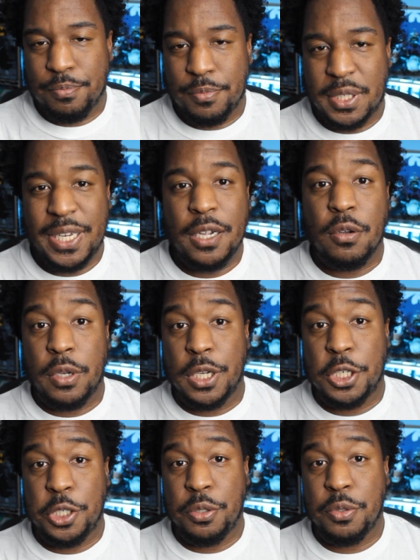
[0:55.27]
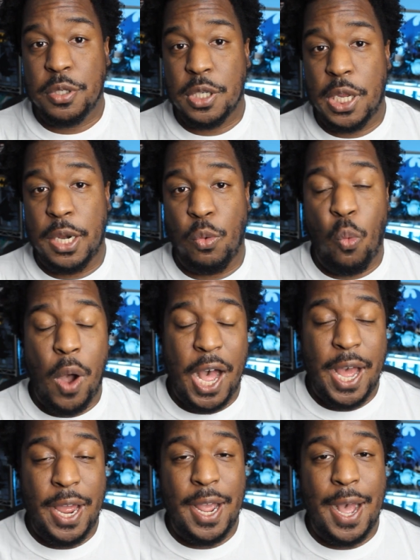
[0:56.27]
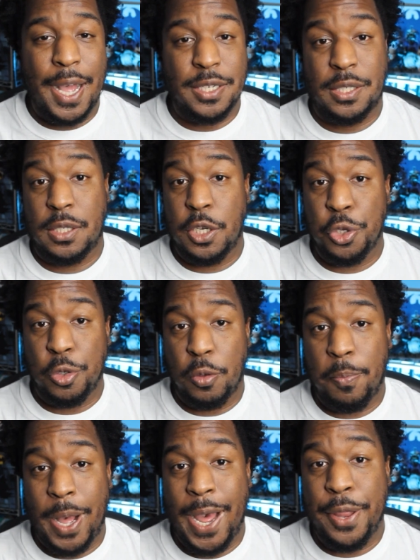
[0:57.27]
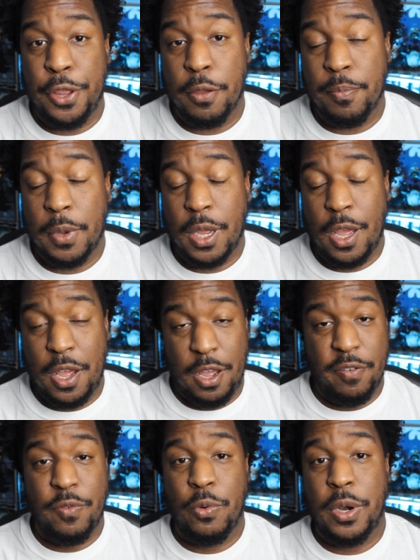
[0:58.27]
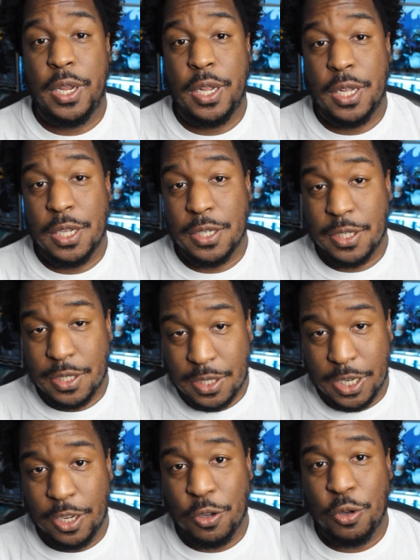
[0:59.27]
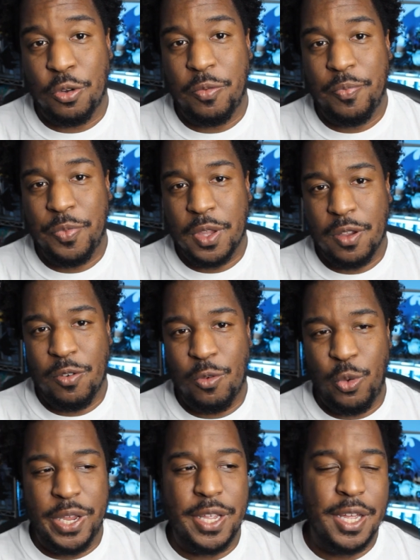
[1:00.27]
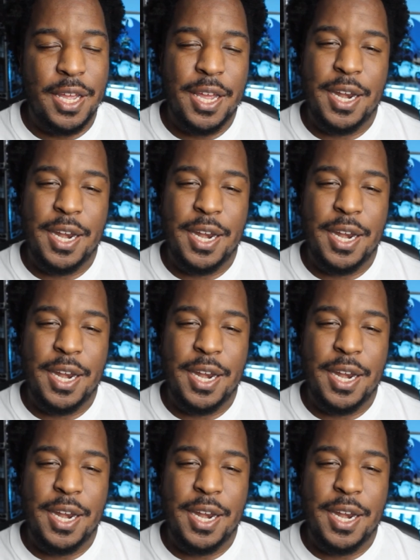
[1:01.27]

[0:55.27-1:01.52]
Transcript: single issues and why I still buy them every single week.